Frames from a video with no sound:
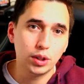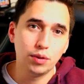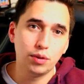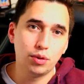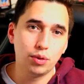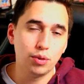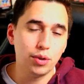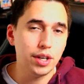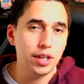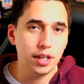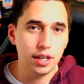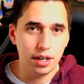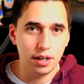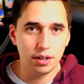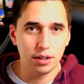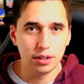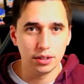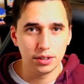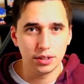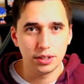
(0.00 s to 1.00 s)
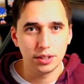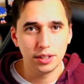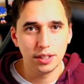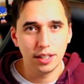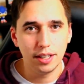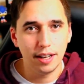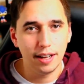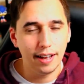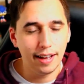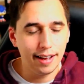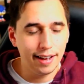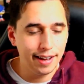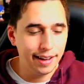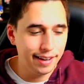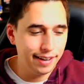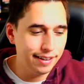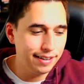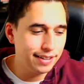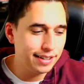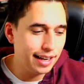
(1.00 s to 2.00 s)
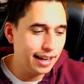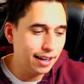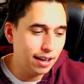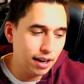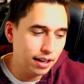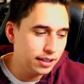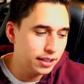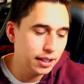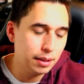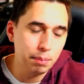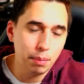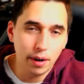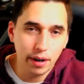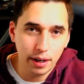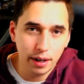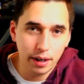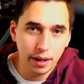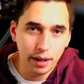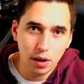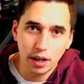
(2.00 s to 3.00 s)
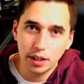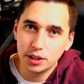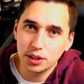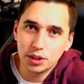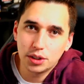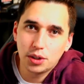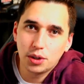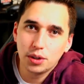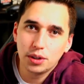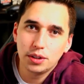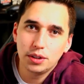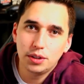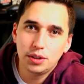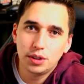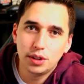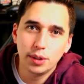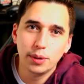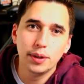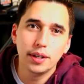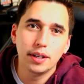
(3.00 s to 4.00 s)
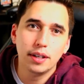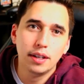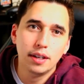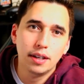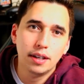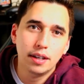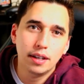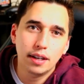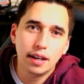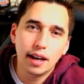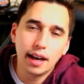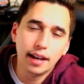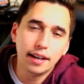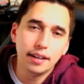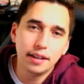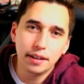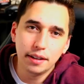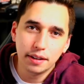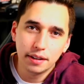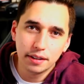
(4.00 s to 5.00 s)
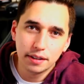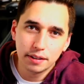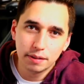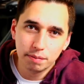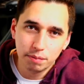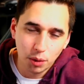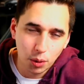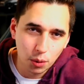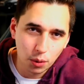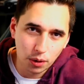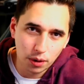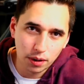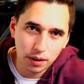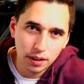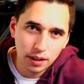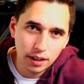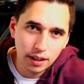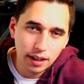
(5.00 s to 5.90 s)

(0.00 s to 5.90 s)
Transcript: of 3 years. And it got to the point where I just couldn't do it anymore.